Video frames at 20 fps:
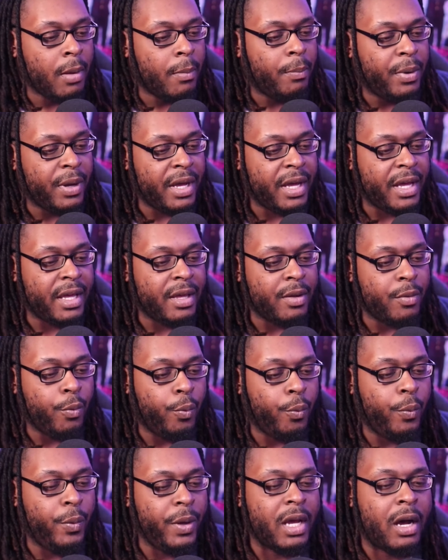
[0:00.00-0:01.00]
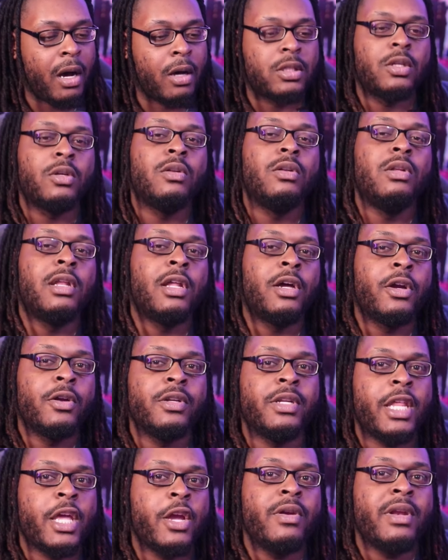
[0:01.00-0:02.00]
But we also
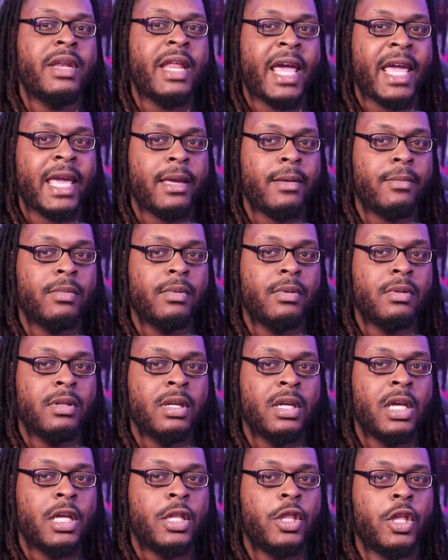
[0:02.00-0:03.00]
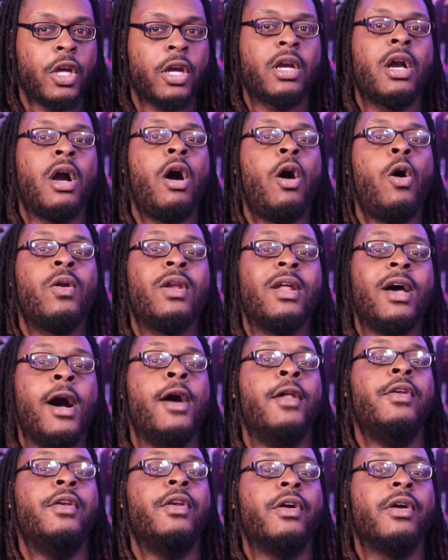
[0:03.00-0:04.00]
learned their name. They're called
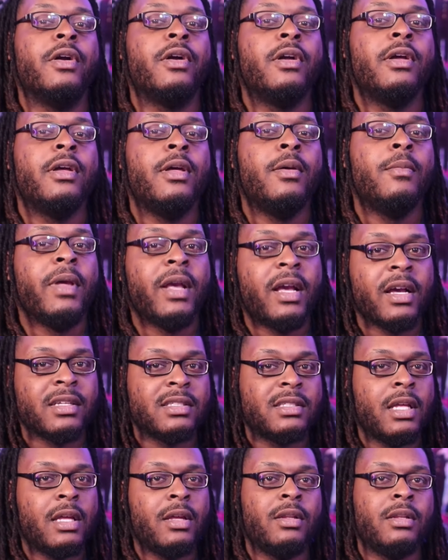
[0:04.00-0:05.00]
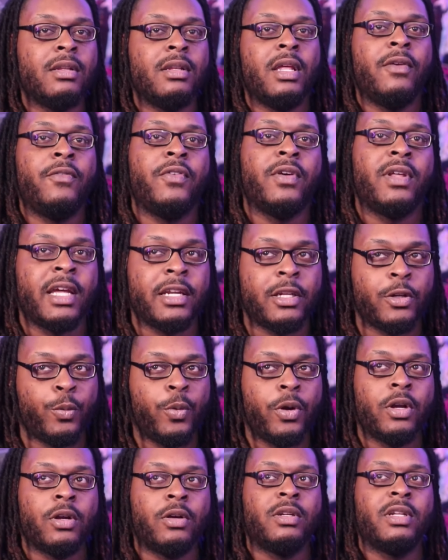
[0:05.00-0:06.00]
under because they they feel like the
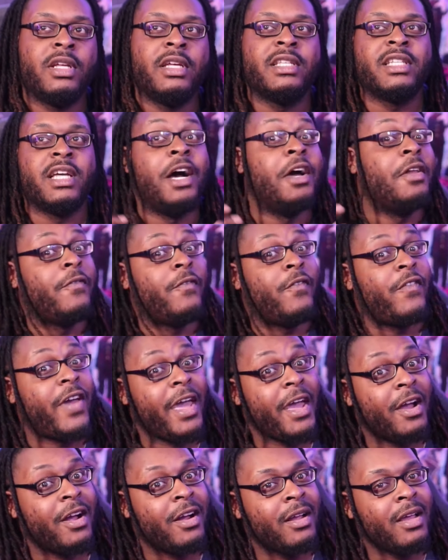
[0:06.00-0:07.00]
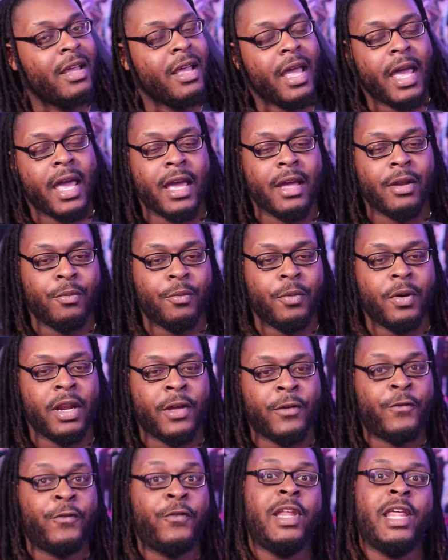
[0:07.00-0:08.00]
world is unfair, and when
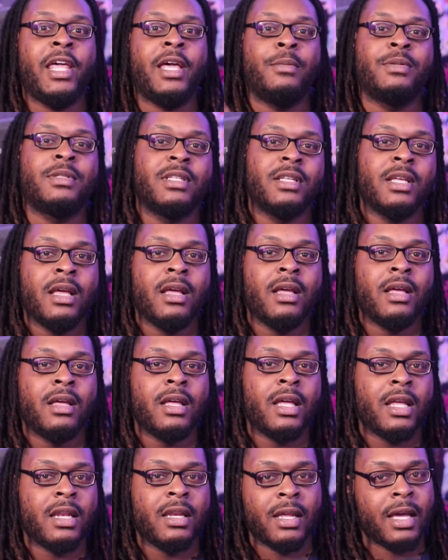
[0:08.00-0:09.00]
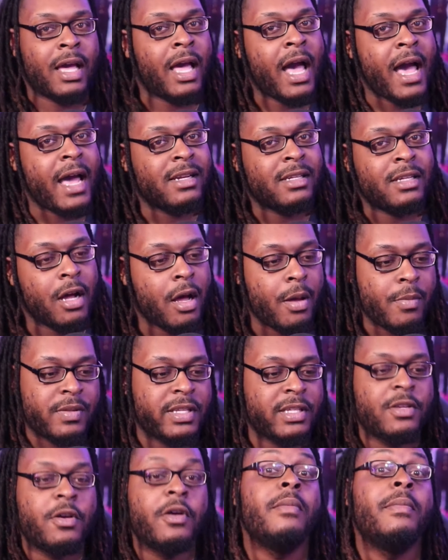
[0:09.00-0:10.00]
it flips and the God comes,
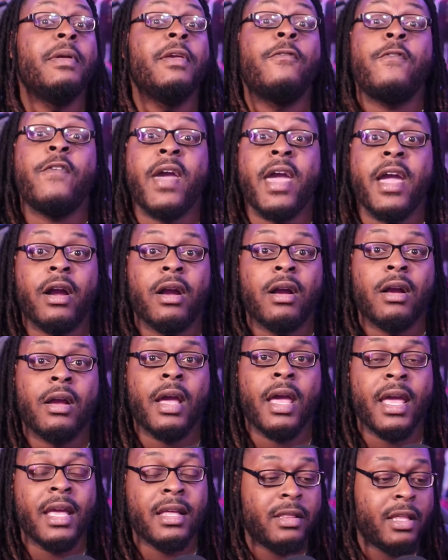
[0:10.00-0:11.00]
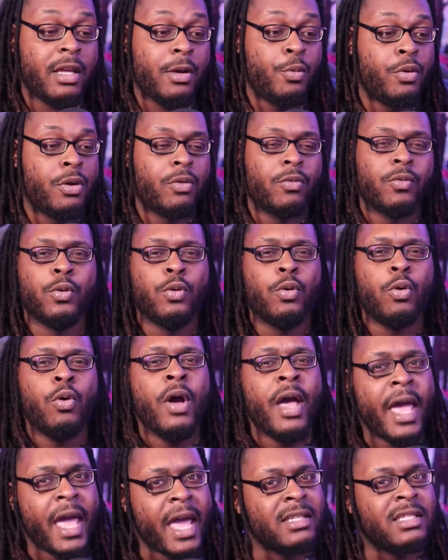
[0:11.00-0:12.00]
it's going to be fair, and they want to rule.
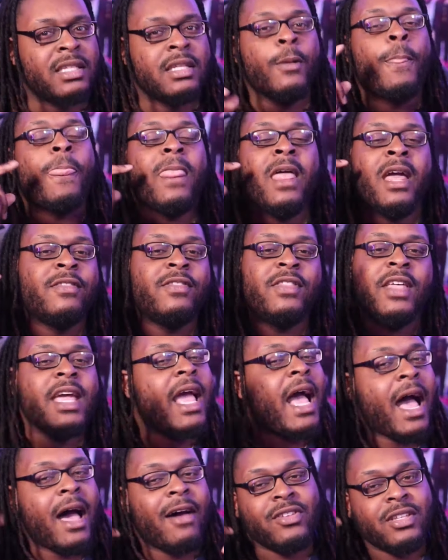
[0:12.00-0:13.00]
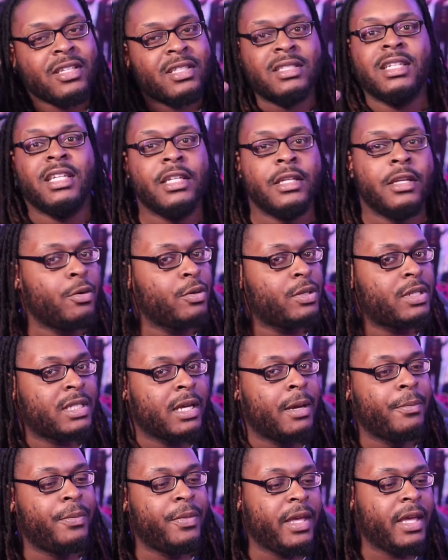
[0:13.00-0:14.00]
And and they obviously know
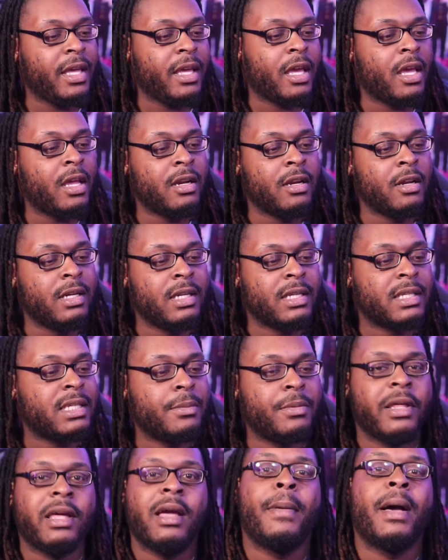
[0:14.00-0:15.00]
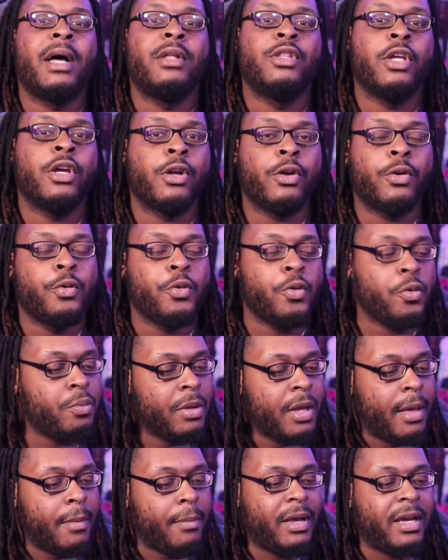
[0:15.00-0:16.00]
something, and, and it's something about their group
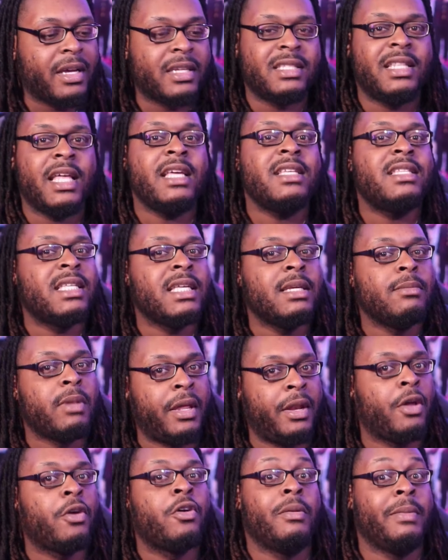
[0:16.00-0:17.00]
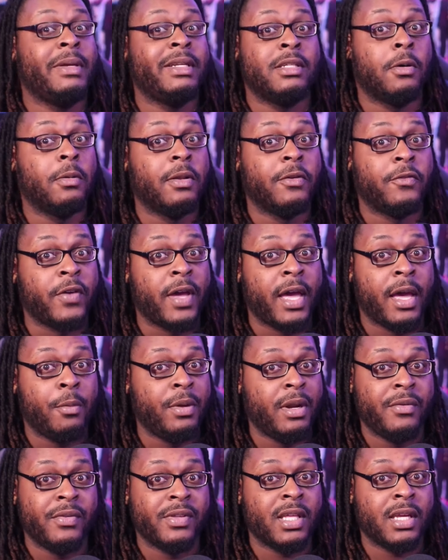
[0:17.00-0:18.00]
because they seem like they're going to be totally fine
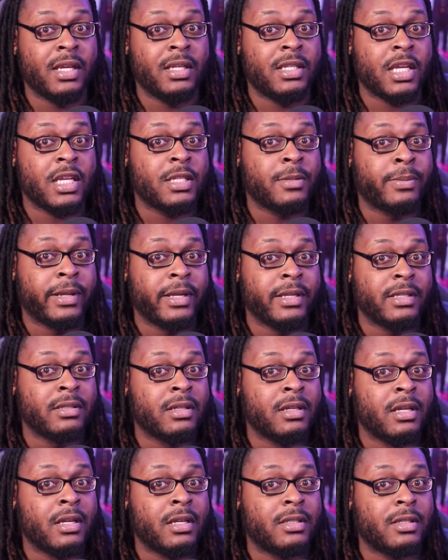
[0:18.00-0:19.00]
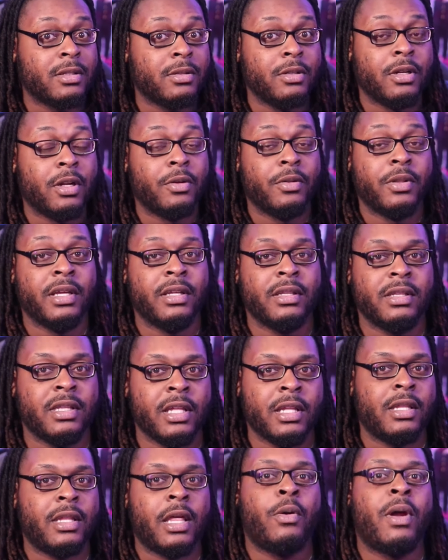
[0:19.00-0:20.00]
when everything takes place. So you know they,
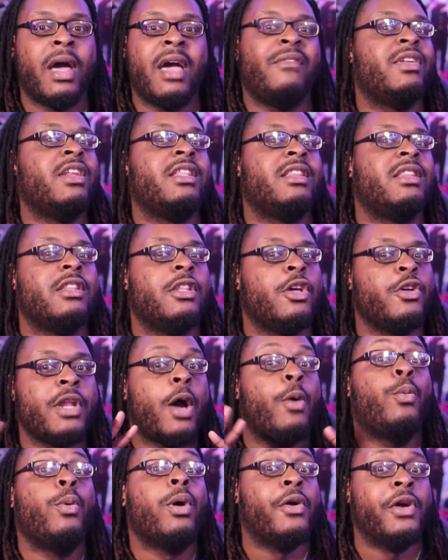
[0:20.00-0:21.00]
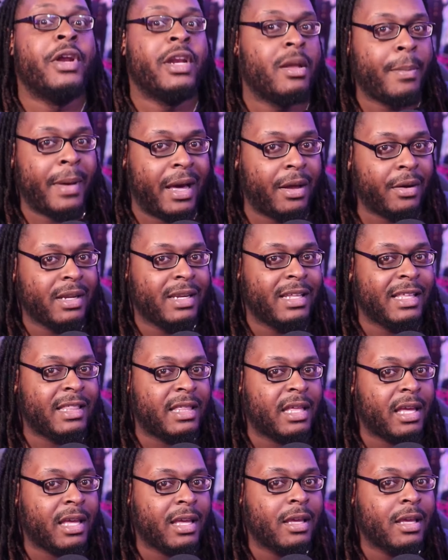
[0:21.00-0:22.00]
they, they don't have any, they're not worried about
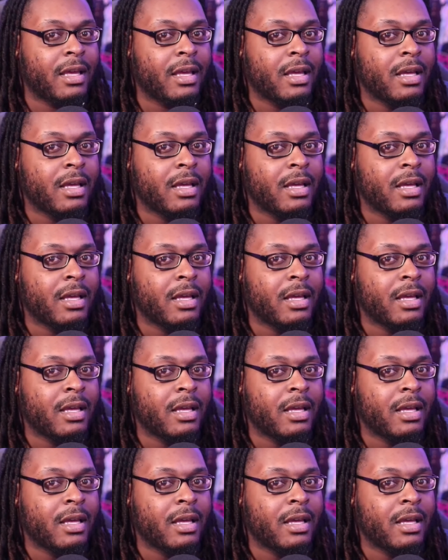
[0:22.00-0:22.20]
anything.